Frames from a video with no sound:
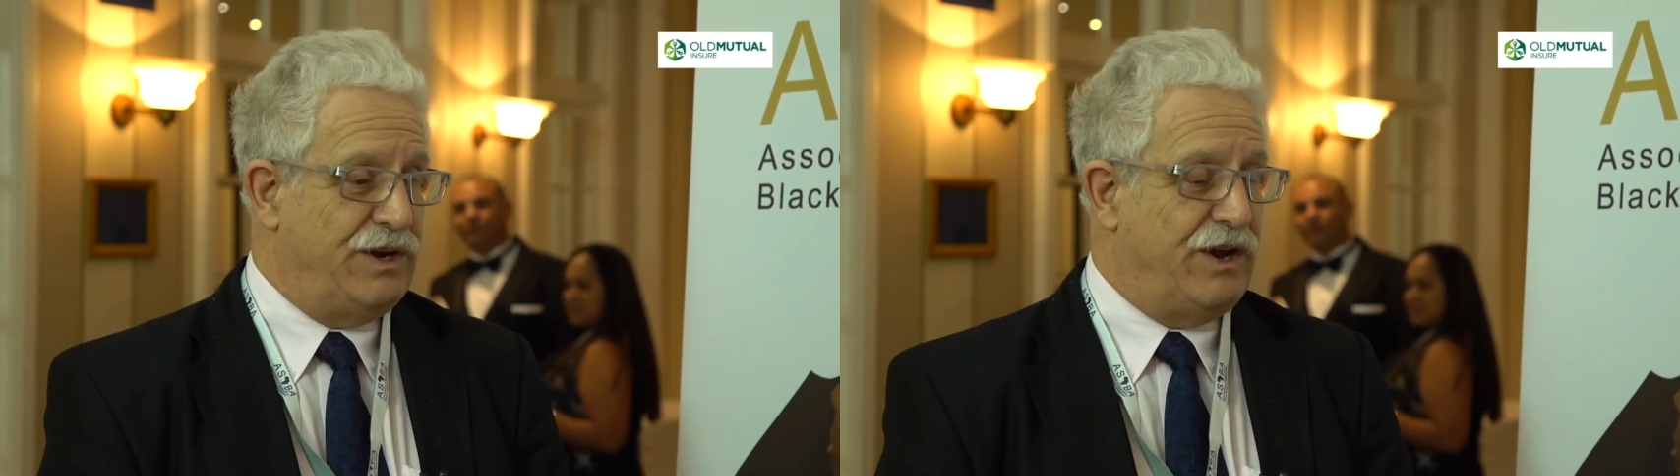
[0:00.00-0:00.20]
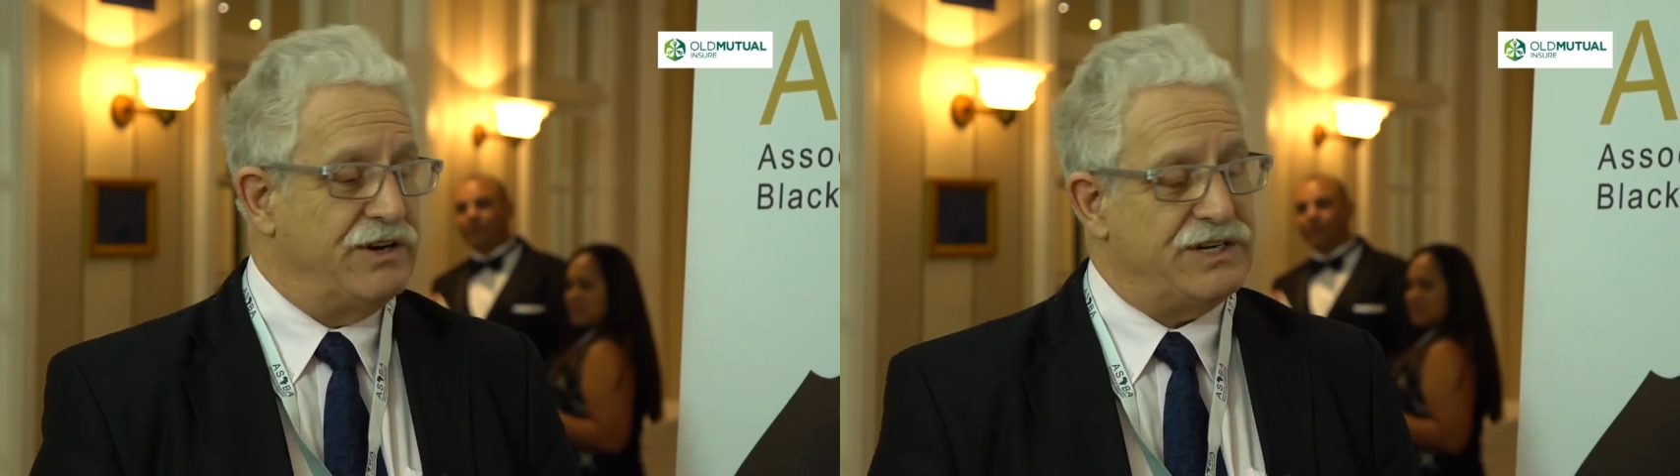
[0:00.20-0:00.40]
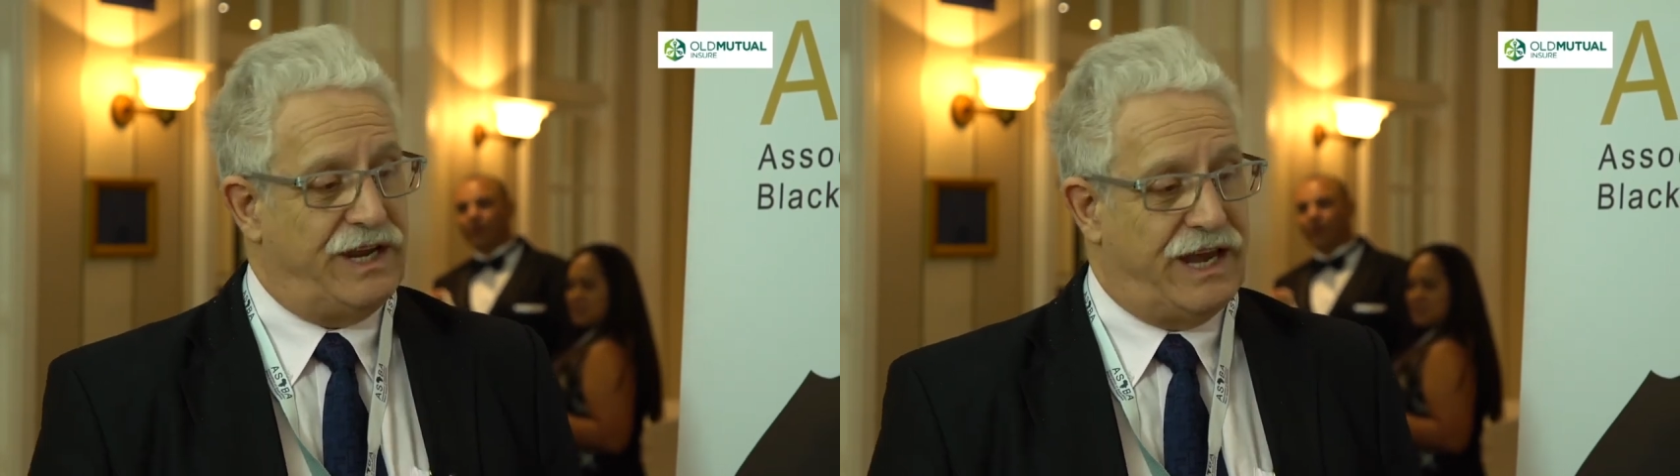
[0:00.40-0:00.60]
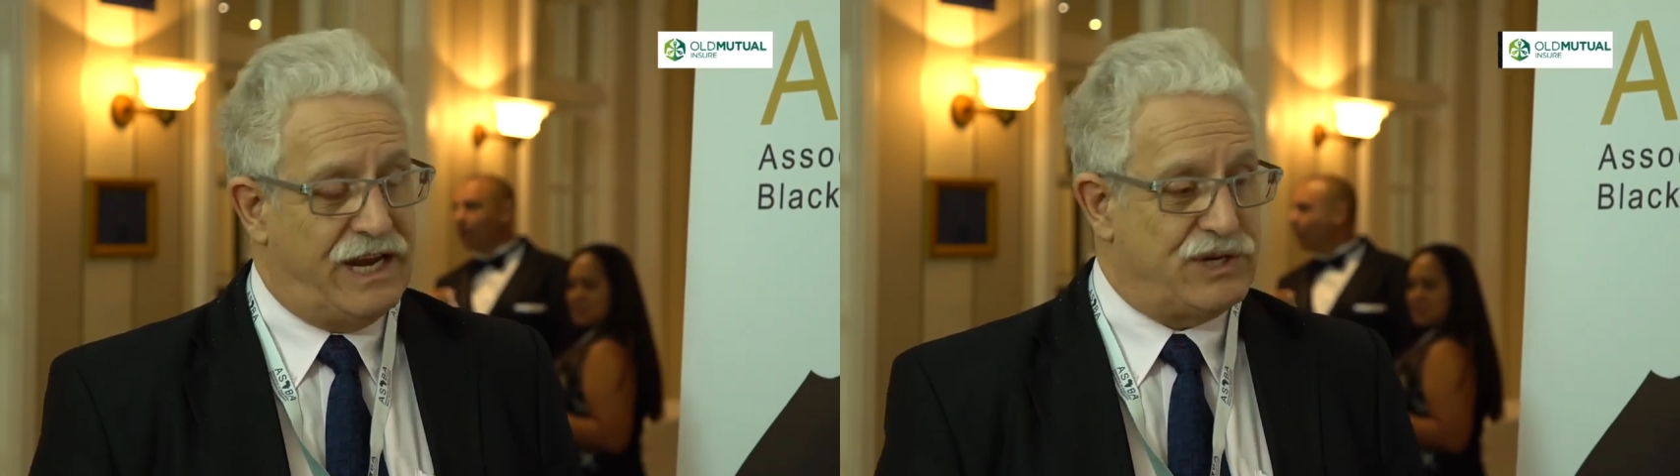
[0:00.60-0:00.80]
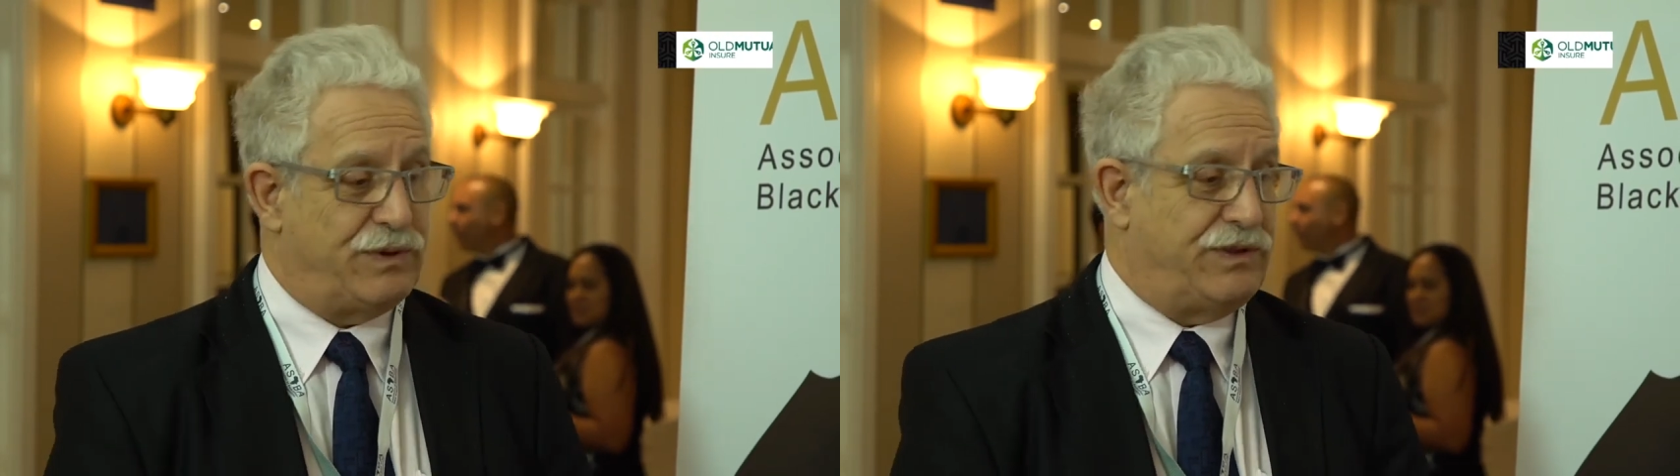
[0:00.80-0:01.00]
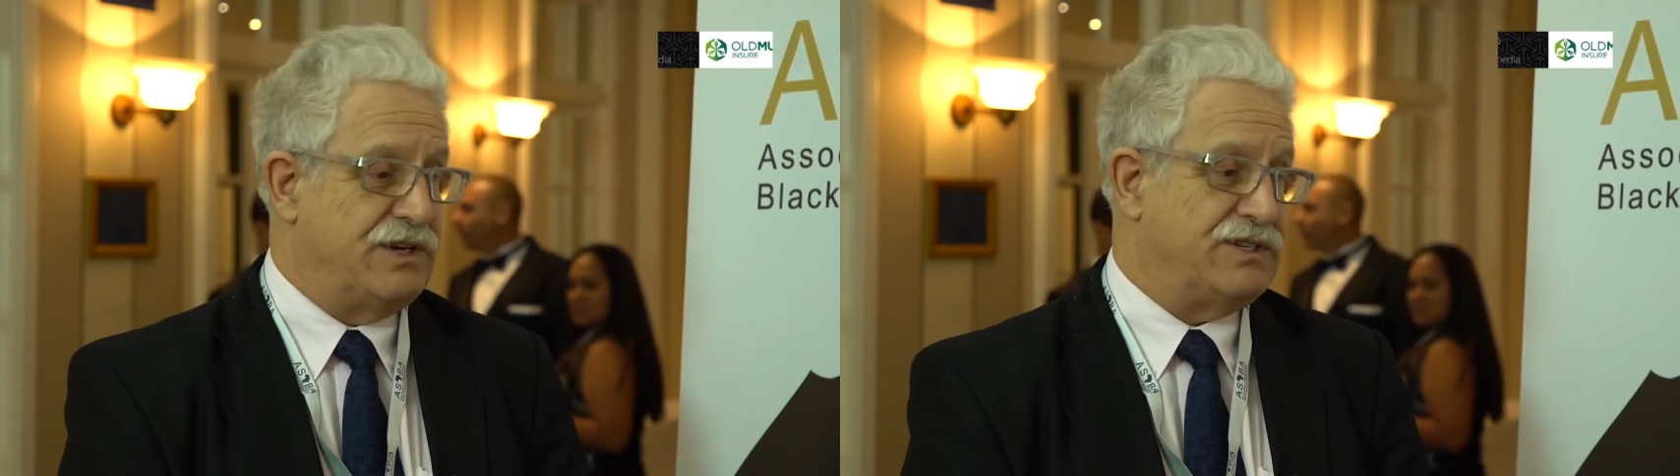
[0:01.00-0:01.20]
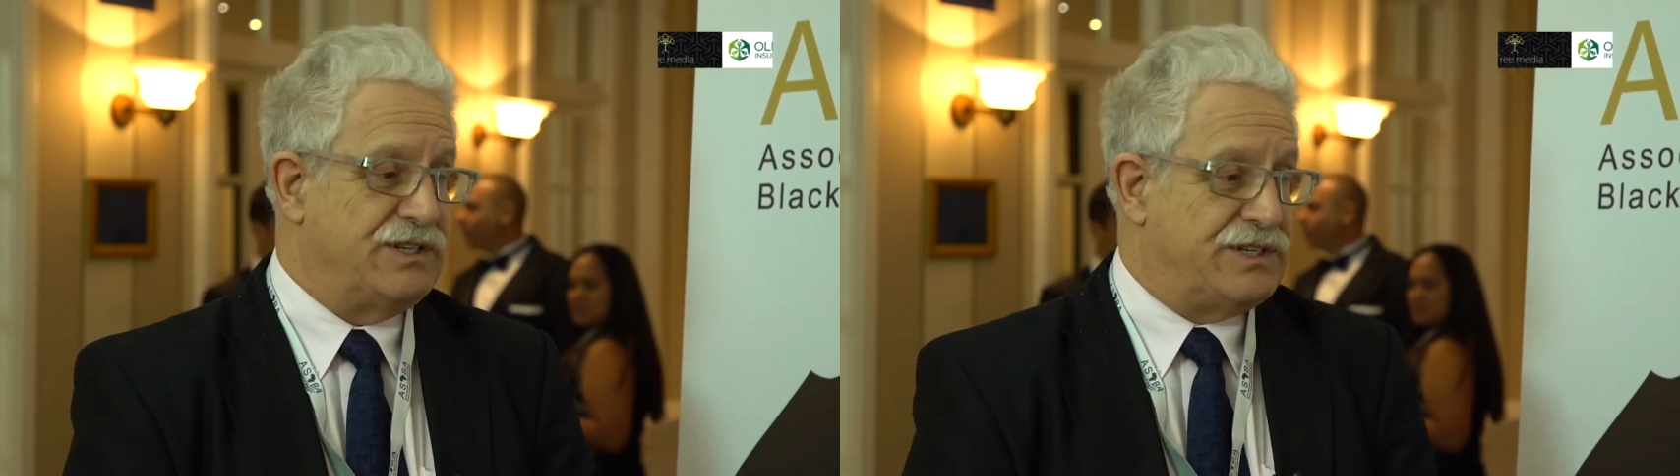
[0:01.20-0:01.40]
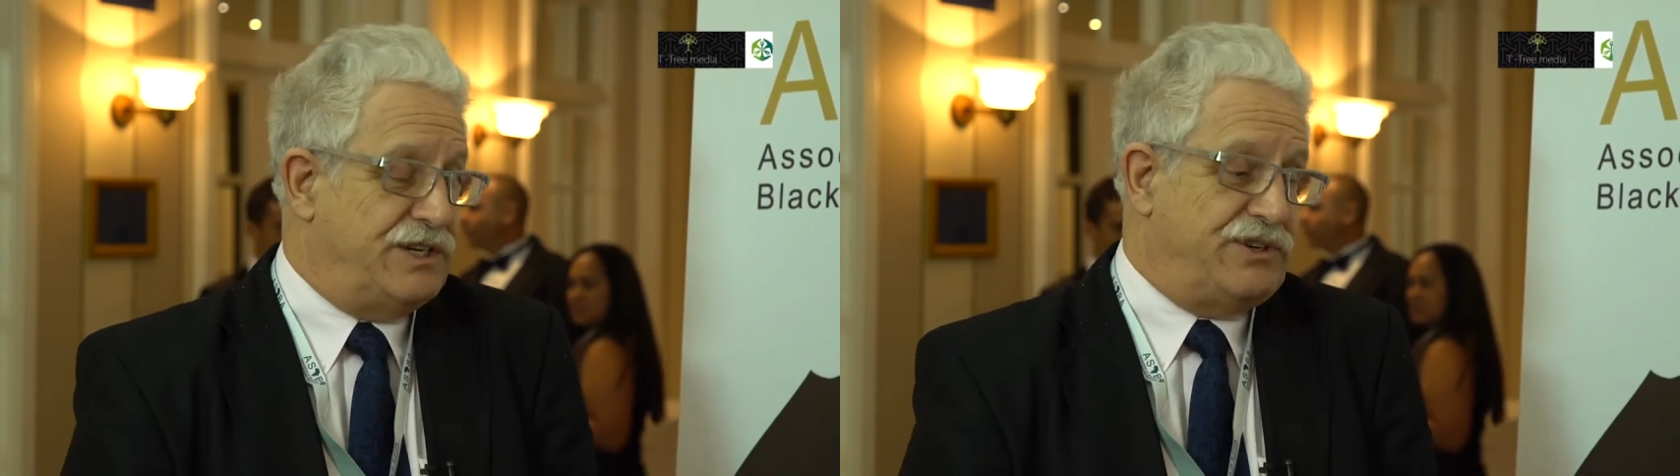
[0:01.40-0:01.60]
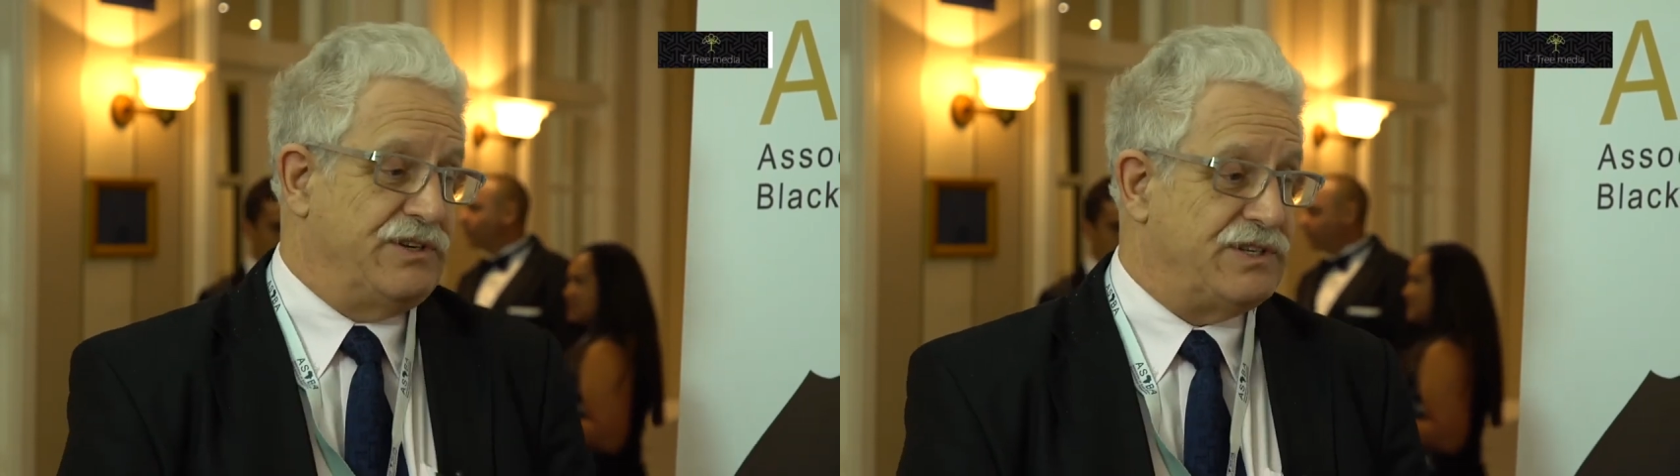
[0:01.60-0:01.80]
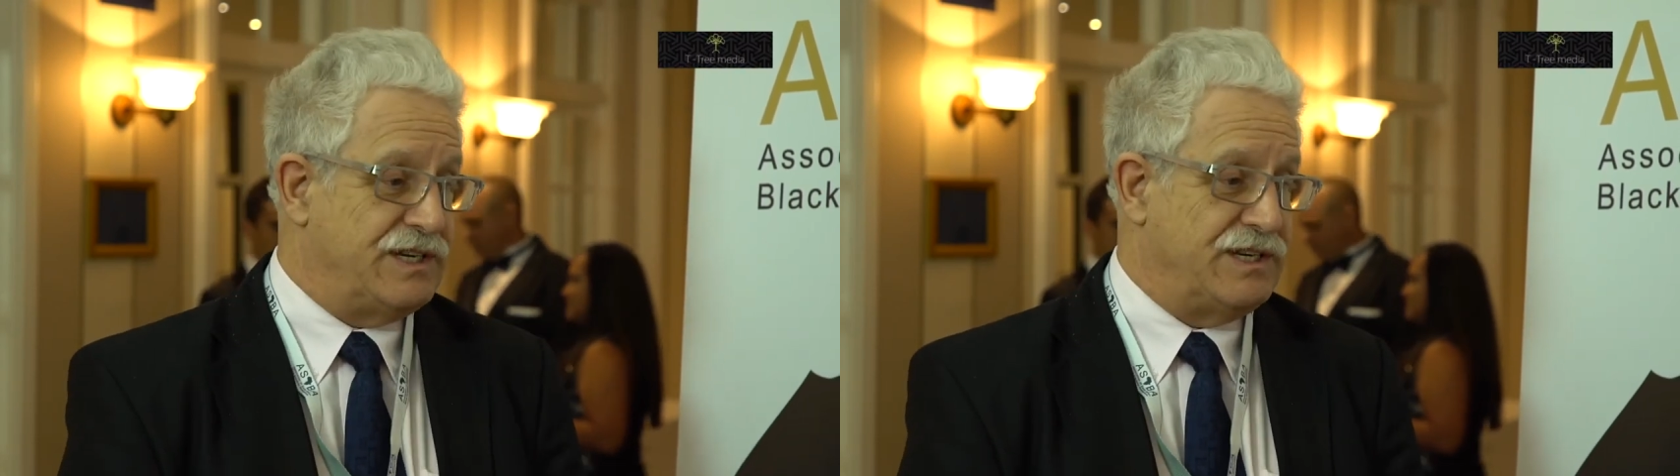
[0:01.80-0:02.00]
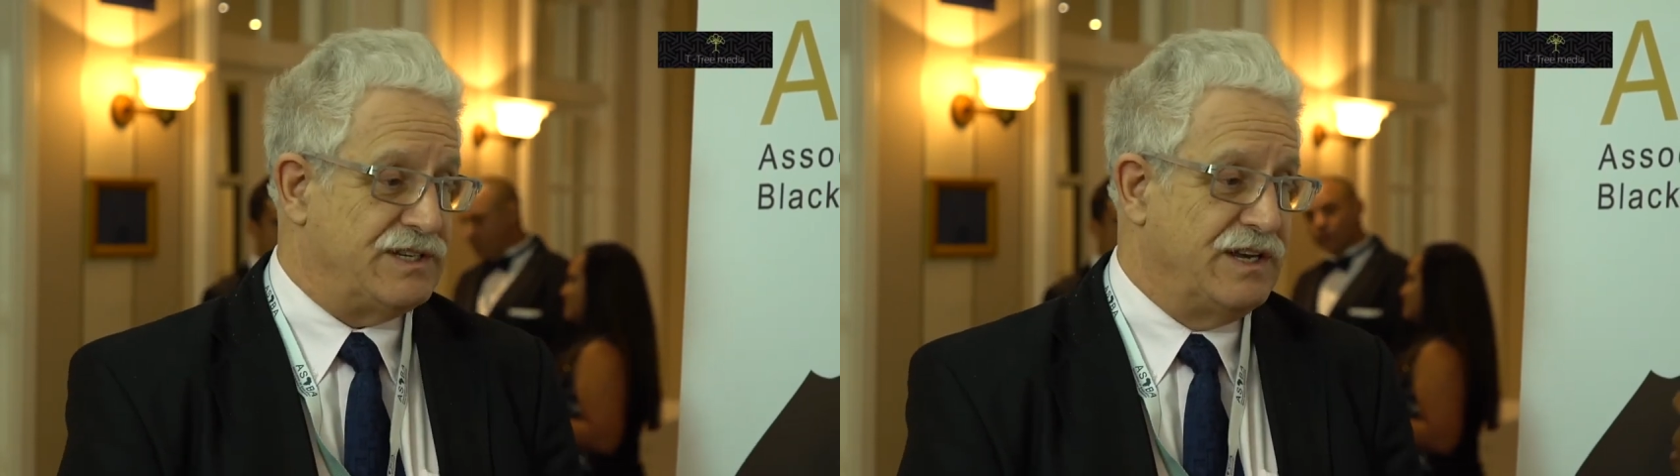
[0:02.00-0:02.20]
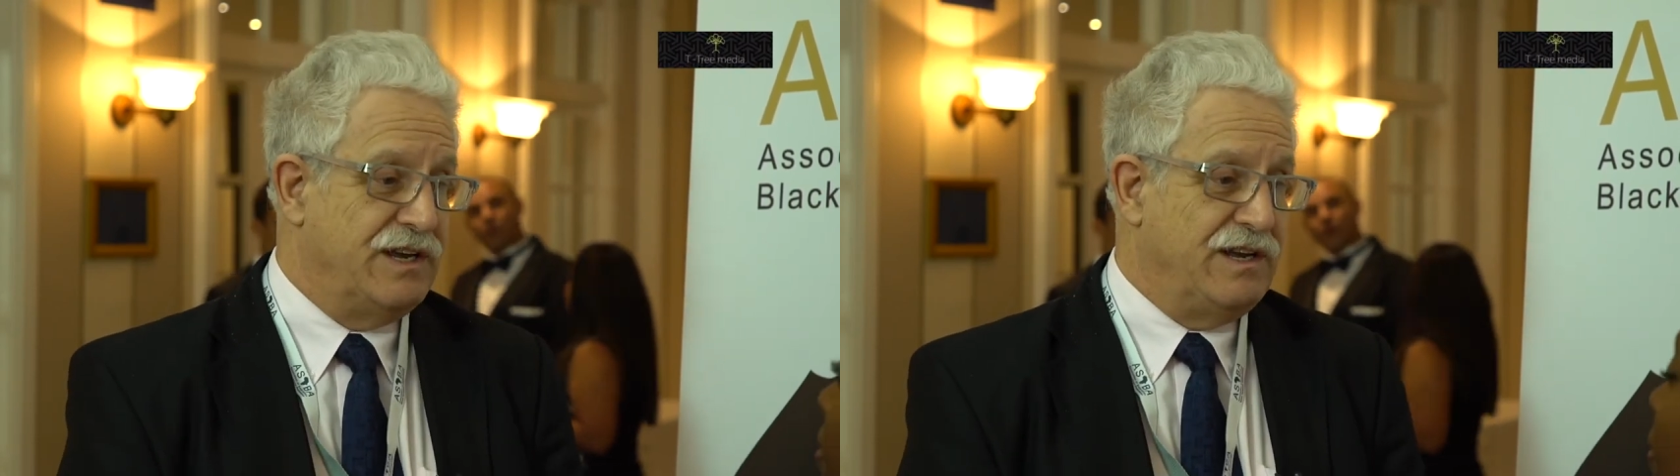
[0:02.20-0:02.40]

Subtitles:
we don't engage with those constituencies,